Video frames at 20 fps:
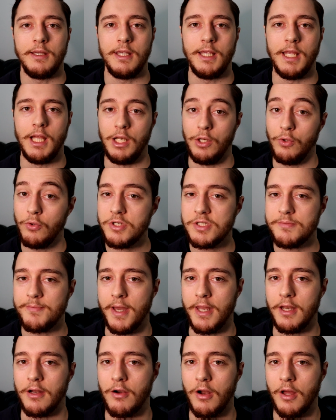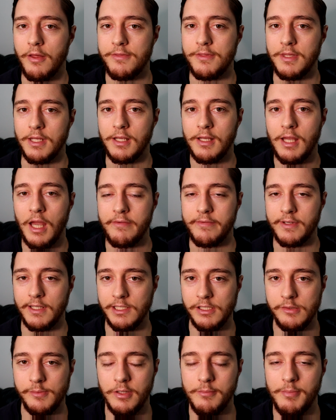It looks better, I think, having a
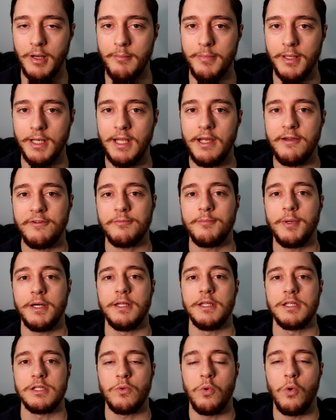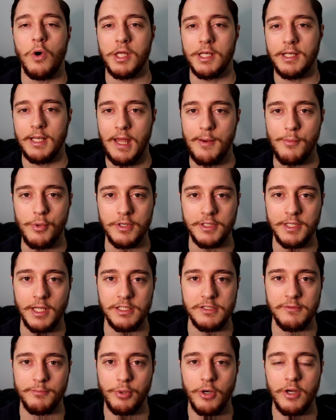little bit of bumper left, but it's quite a
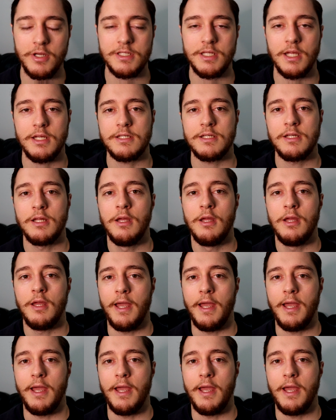labor-intensive process.